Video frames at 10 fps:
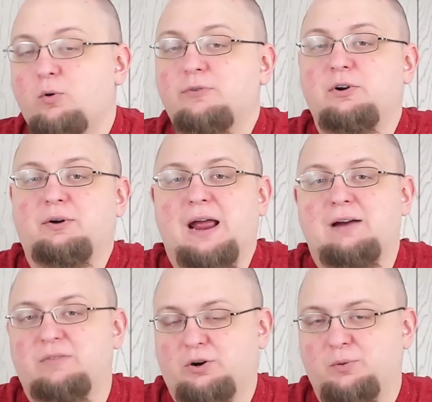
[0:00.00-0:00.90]
Or if you already
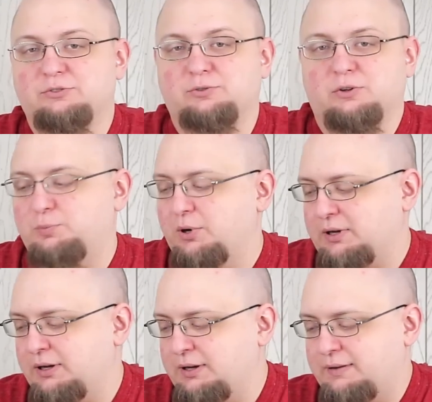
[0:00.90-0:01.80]
have that career source
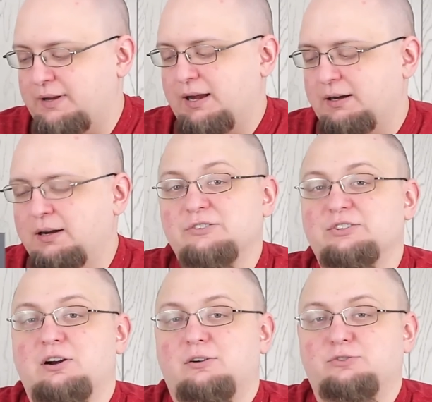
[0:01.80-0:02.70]
book, then this
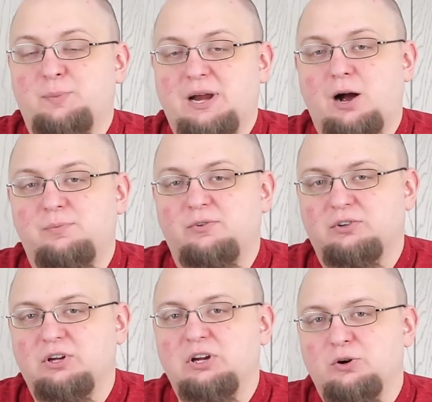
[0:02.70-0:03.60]
can also be
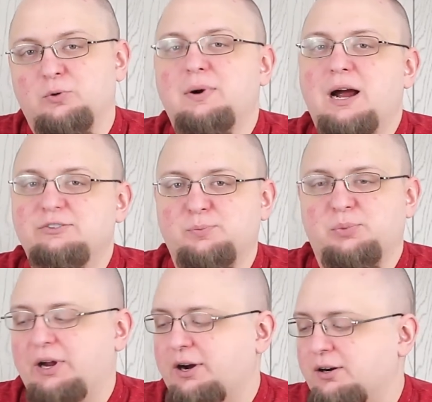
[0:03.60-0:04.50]
helpful to you as a
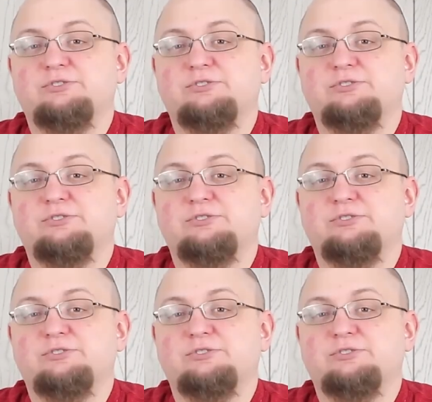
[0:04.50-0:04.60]
player,